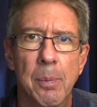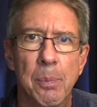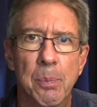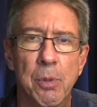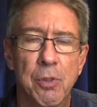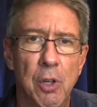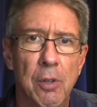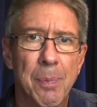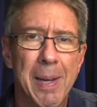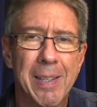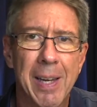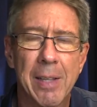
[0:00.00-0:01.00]
preserve,
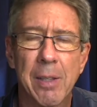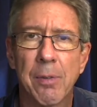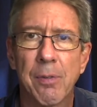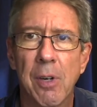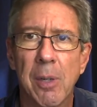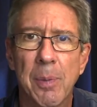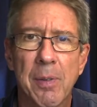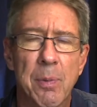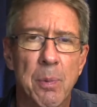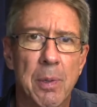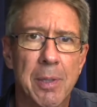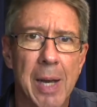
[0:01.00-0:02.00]
maintain their freedom, give
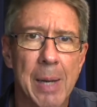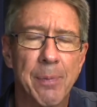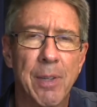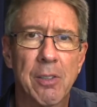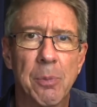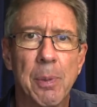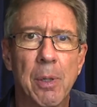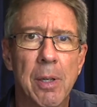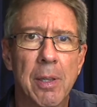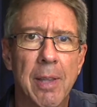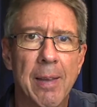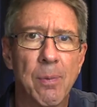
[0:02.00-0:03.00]
them the time, flexibility
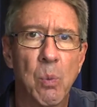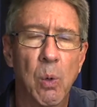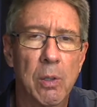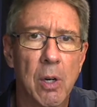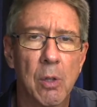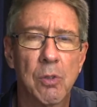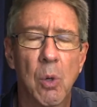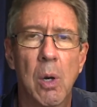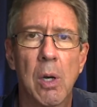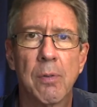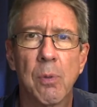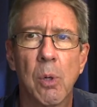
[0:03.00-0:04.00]
that they've worked so
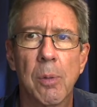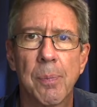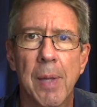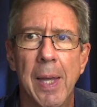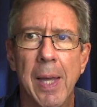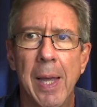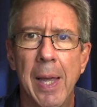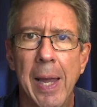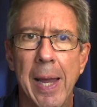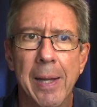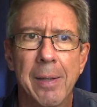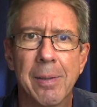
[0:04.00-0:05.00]
hard for.
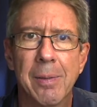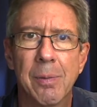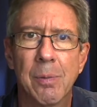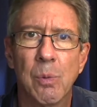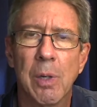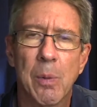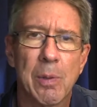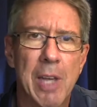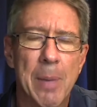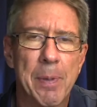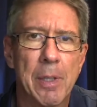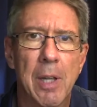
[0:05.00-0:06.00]
And really what's
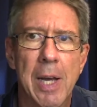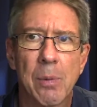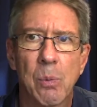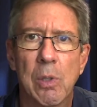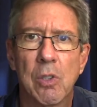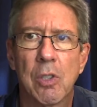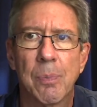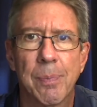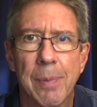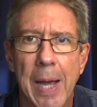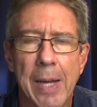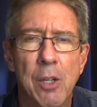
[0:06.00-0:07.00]
happening a lot, which
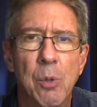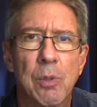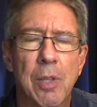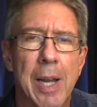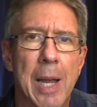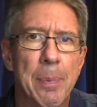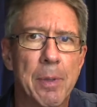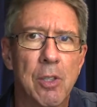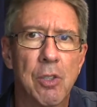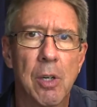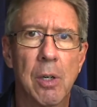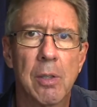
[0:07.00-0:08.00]
I knew was going to happen
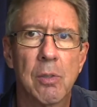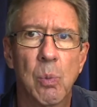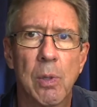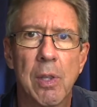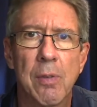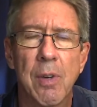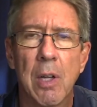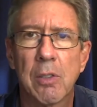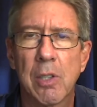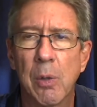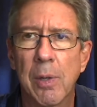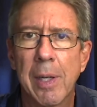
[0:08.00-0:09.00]
this year, is with the
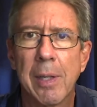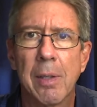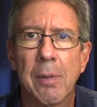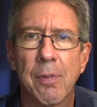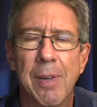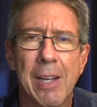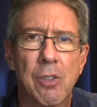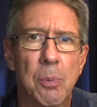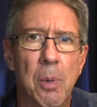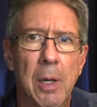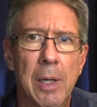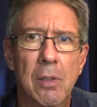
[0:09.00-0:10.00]
volatility in the financial
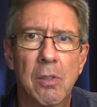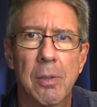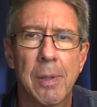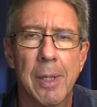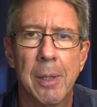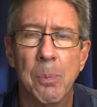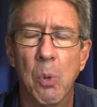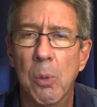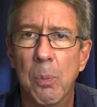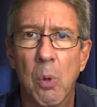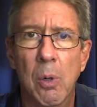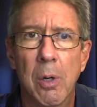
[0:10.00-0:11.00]
markets, more
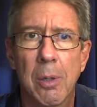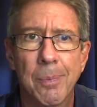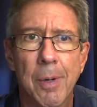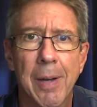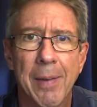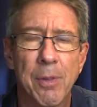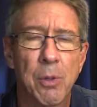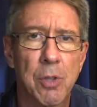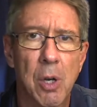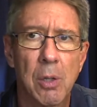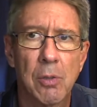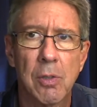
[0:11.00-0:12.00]
and more are having those
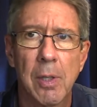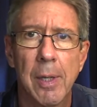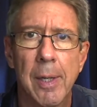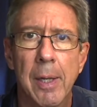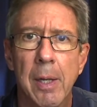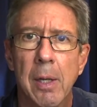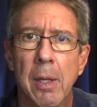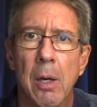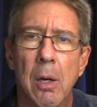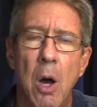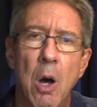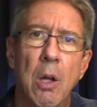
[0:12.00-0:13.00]
calls.
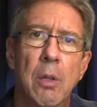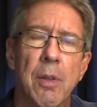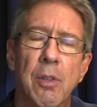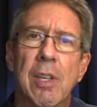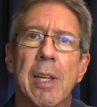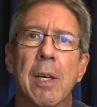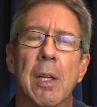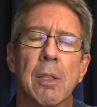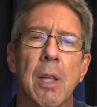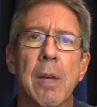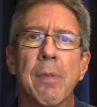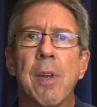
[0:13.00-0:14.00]
They're seeing a
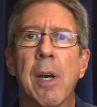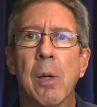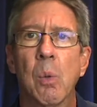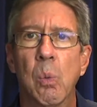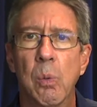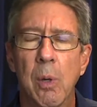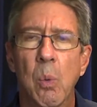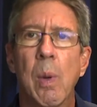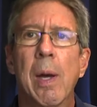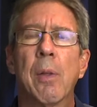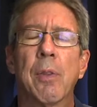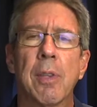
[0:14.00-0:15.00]
lot of their
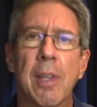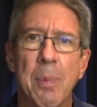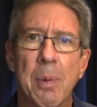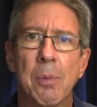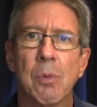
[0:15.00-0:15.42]
wealth that they've been